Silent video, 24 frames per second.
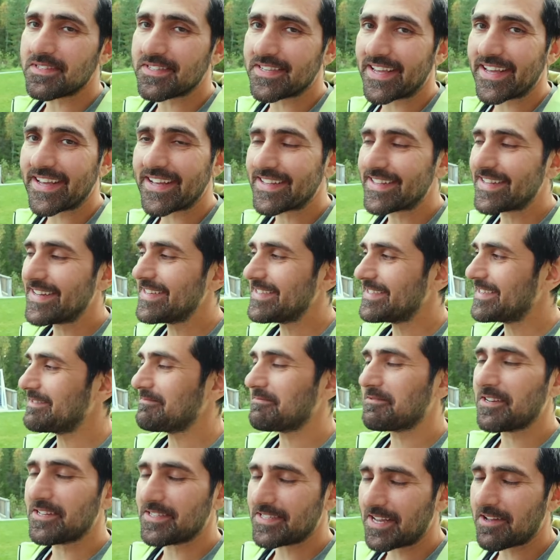saying this
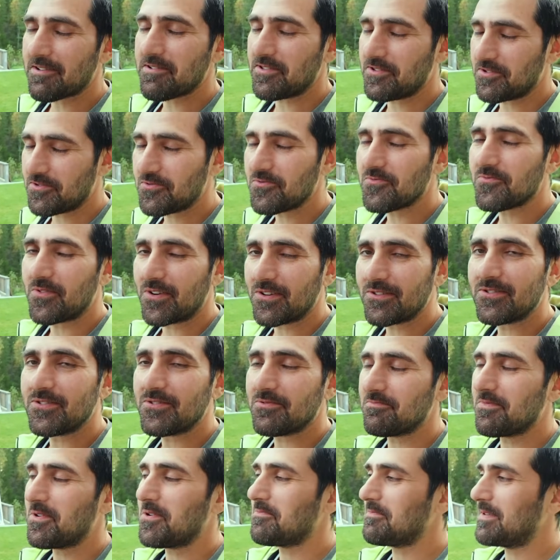because I do want
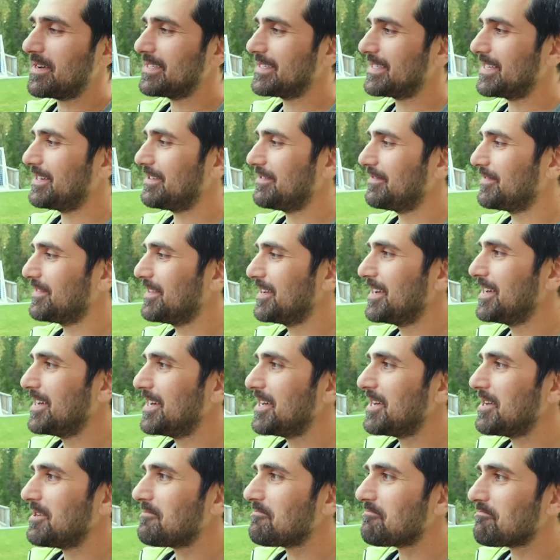to mow myself,
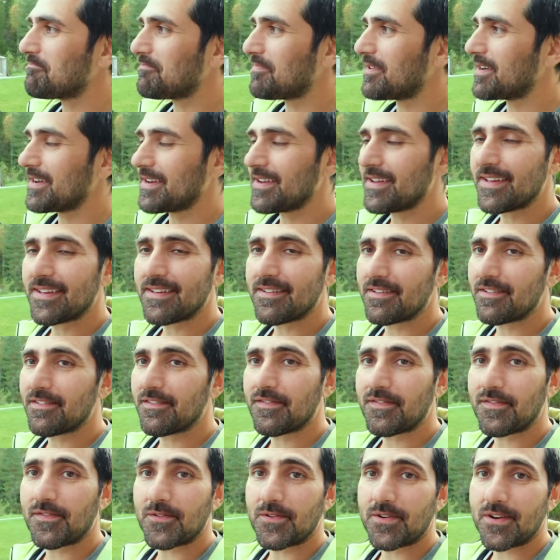but
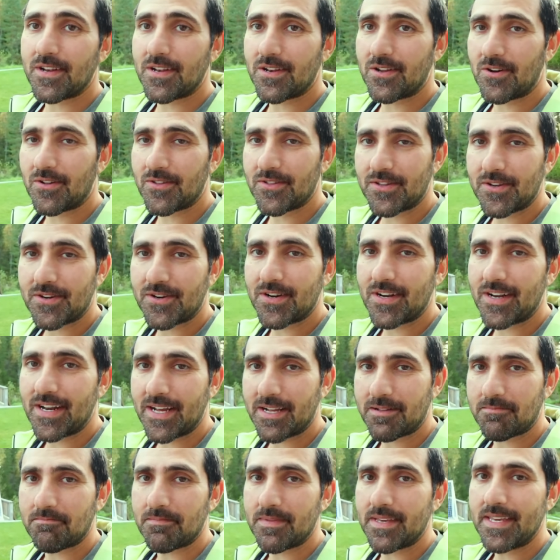for a lawn nerd
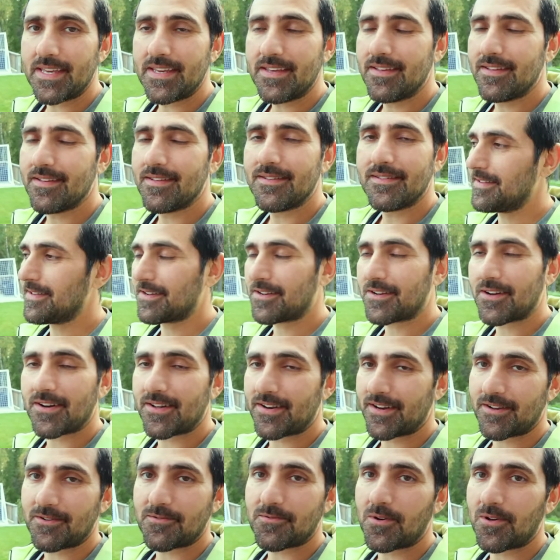like me, the
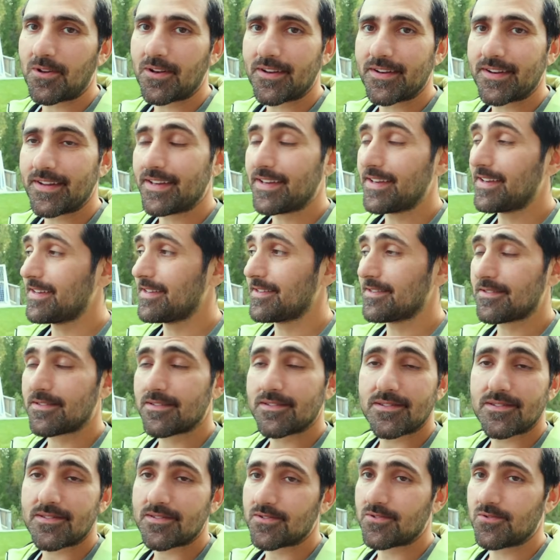cutting quality is
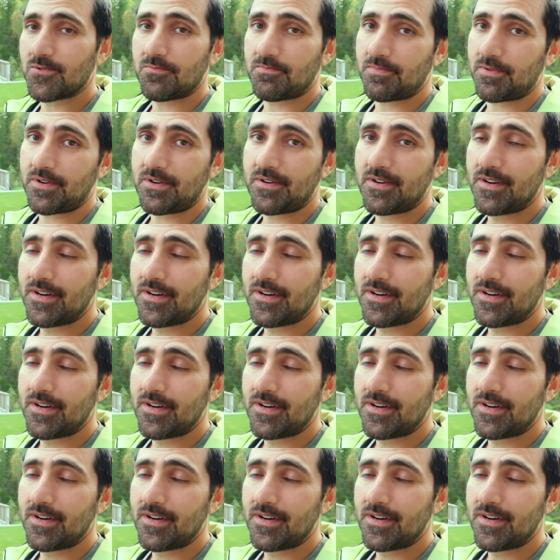super.